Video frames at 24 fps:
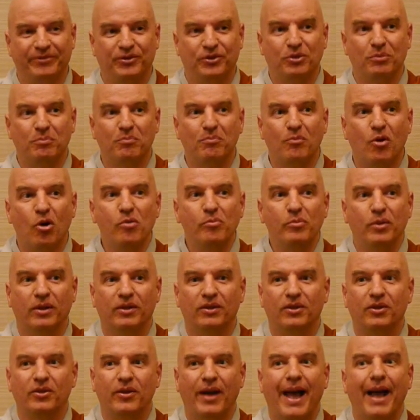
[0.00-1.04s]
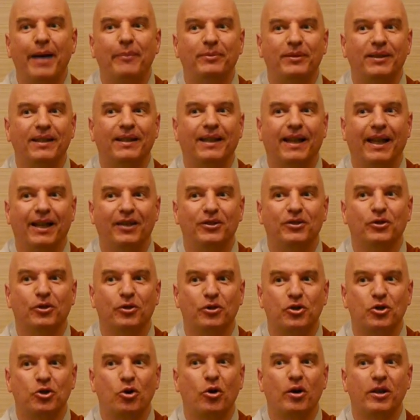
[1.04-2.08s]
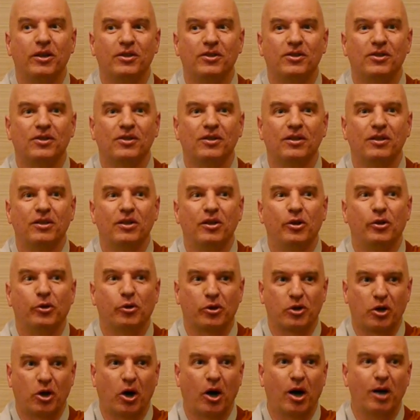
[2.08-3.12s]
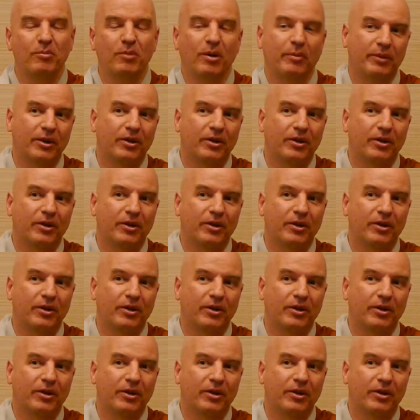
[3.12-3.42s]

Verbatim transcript: The moment you abdicate your choice, your karma